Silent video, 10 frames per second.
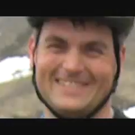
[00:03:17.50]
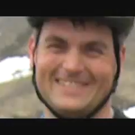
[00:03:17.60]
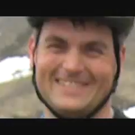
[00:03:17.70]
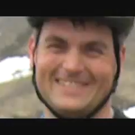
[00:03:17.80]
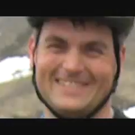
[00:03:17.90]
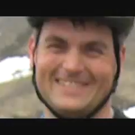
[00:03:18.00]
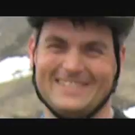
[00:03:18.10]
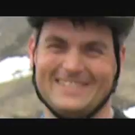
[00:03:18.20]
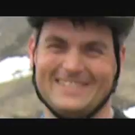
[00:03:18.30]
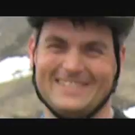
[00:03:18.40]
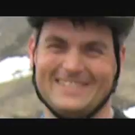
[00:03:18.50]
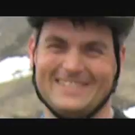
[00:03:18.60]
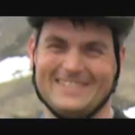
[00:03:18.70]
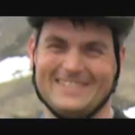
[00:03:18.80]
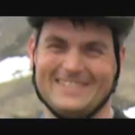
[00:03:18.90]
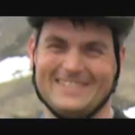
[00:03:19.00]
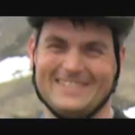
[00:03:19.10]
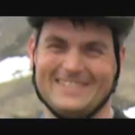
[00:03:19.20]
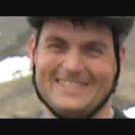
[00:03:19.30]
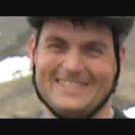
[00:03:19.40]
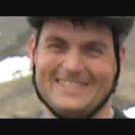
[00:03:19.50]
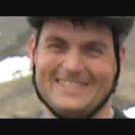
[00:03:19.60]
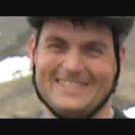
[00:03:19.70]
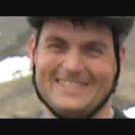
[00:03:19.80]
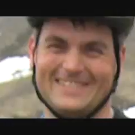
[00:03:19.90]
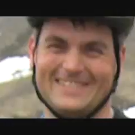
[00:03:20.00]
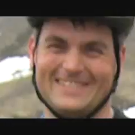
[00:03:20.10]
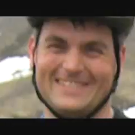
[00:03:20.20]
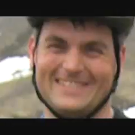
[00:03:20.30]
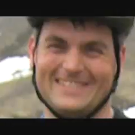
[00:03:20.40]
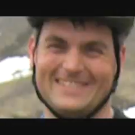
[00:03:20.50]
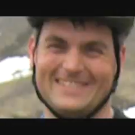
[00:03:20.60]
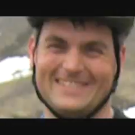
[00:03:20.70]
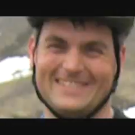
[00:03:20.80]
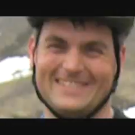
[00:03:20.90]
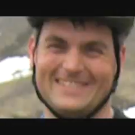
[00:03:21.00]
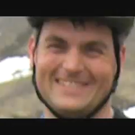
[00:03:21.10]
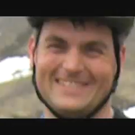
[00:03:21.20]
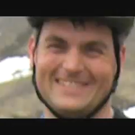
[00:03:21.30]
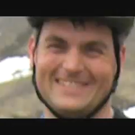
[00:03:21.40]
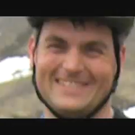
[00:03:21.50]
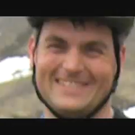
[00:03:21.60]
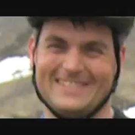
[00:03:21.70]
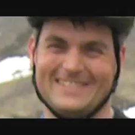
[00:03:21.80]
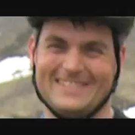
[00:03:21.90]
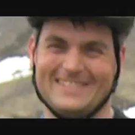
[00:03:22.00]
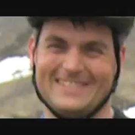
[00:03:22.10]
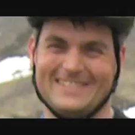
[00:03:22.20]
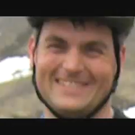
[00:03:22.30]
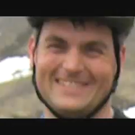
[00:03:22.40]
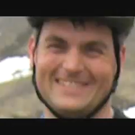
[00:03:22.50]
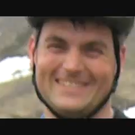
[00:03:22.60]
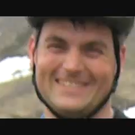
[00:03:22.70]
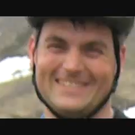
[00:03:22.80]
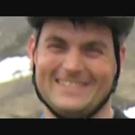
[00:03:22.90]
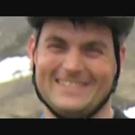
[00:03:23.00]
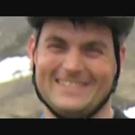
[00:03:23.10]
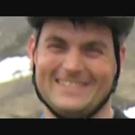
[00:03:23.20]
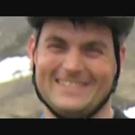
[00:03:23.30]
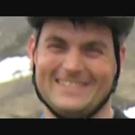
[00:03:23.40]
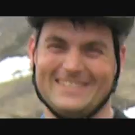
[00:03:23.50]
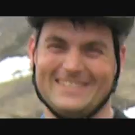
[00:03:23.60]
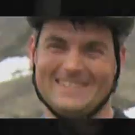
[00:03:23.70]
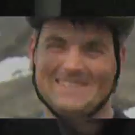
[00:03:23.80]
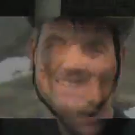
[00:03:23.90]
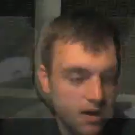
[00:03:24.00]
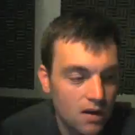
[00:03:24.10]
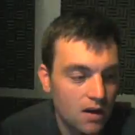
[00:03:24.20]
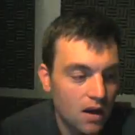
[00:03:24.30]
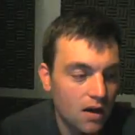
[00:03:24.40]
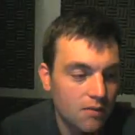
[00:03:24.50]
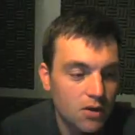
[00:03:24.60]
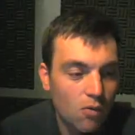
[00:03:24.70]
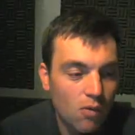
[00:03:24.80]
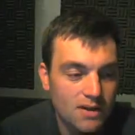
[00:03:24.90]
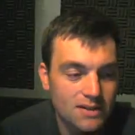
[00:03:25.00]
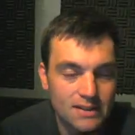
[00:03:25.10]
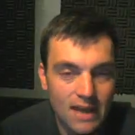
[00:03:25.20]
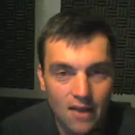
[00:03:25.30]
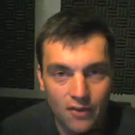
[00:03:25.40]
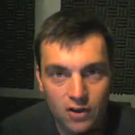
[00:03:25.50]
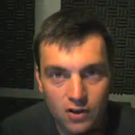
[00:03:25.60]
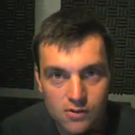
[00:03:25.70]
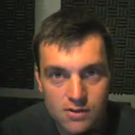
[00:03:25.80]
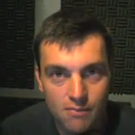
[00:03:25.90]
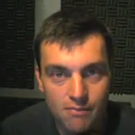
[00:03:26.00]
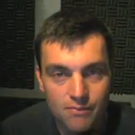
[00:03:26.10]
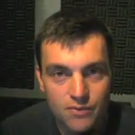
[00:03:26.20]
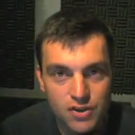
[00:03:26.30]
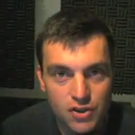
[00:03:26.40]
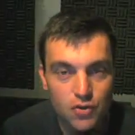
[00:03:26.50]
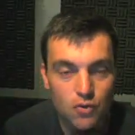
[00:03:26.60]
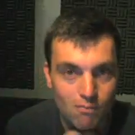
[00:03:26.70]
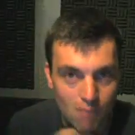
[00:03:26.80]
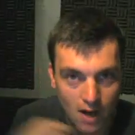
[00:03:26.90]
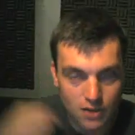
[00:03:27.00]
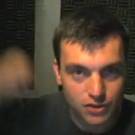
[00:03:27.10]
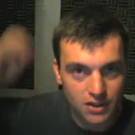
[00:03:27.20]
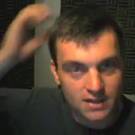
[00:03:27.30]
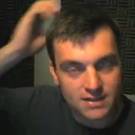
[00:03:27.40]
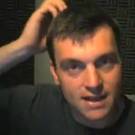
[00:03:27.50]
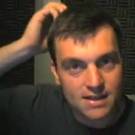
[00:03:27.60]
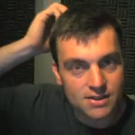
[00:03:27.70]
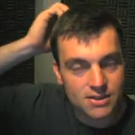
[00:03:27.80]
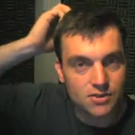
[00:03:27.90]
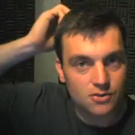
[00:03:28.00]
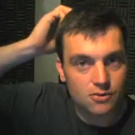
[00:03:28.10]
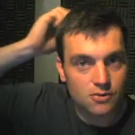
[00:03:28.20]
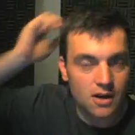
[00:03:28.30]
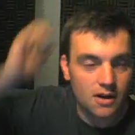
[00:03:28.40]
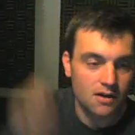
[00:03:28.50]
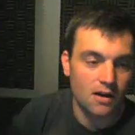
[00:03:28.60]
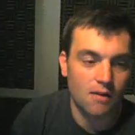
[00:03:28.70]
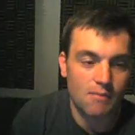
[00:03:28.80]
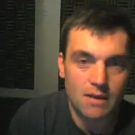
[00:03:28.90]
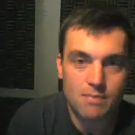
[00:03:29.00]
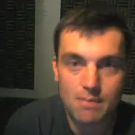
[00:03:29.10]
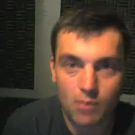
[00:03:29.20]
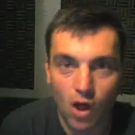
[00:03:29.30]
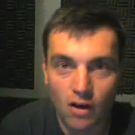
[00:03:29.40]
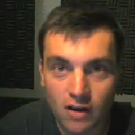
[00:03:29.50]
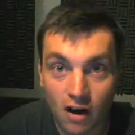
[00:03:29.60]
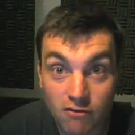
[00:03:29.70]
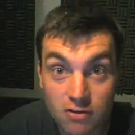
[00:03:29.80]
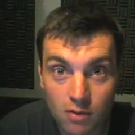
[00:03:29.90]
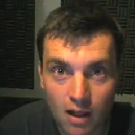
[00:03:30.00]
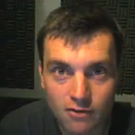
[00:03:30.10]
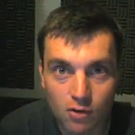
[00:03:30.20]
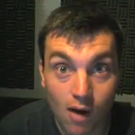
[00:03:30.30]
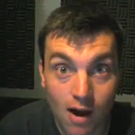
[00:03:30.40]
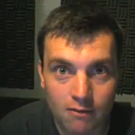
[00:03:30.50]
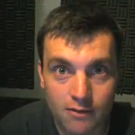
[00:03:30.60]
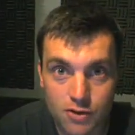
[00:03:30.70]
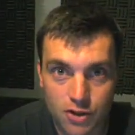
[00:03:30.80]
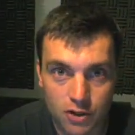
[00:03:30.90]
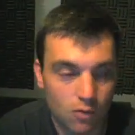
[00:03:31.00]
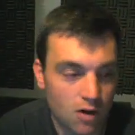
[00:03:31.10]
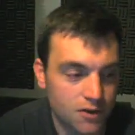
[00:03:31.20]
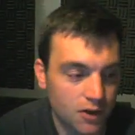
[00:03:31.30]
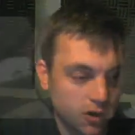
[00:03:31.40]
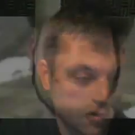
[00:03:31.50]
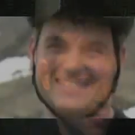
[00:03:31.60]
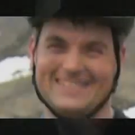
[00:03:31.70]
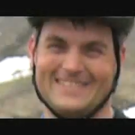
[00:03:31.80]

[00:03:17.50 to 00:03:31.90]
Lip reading: Definitely very connected to what I'm saying, the eyes, the audience typically is really engaged with this. You don't want to stay on the close-up too much. It tends to make people uncomfortable after a while if they're just watching a close-up.